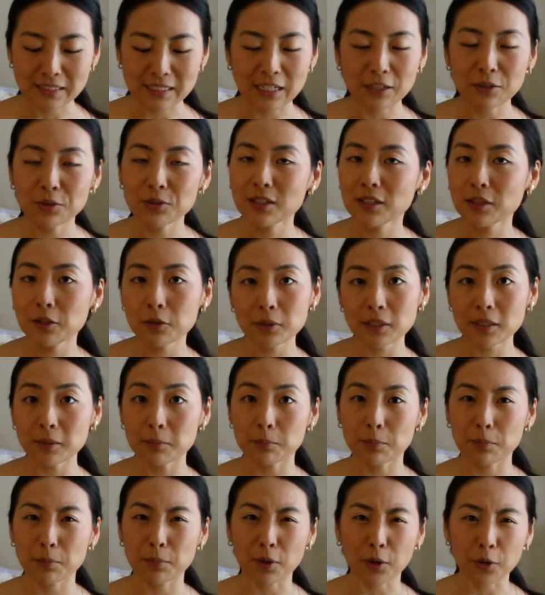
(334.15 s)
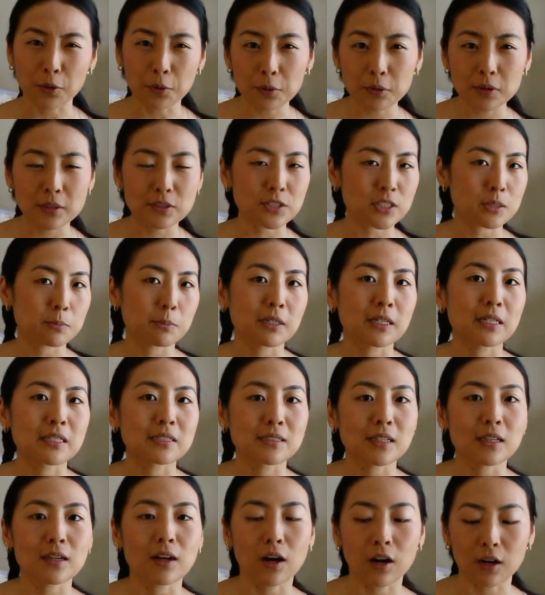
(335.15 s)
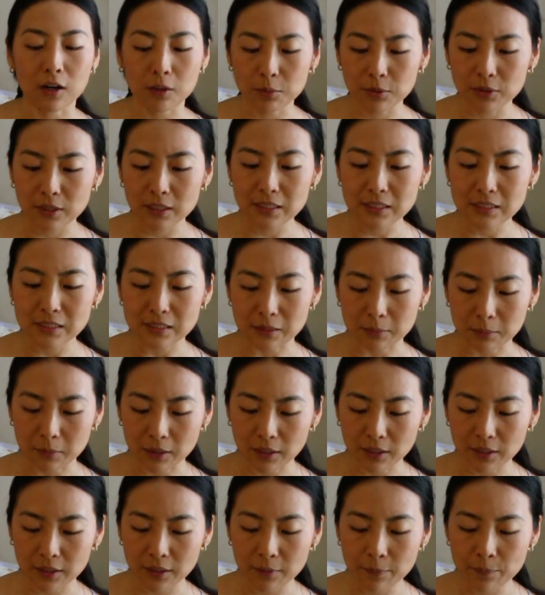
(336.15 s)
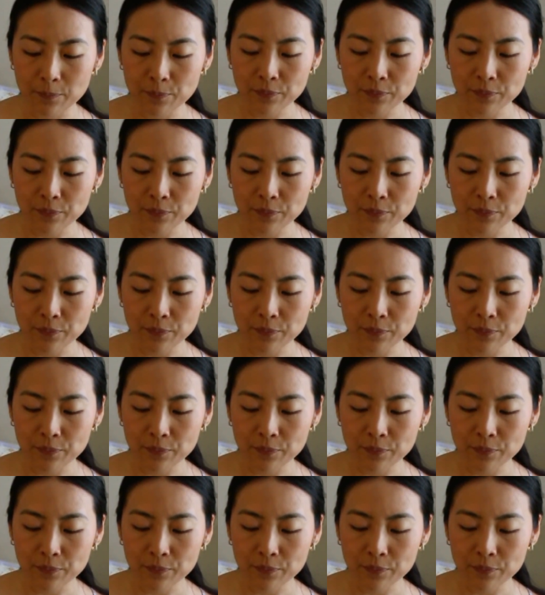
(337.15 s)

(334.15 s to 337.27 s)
I don't think you need both just because they are pretty similar.